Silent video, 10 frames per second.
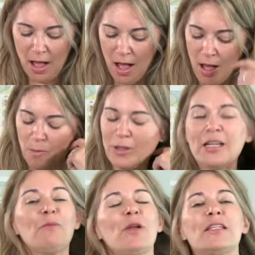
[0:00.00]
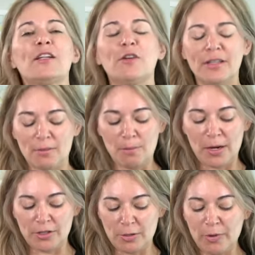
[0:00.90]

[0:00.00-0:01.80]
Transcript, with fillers: um, one time we did go to marriage.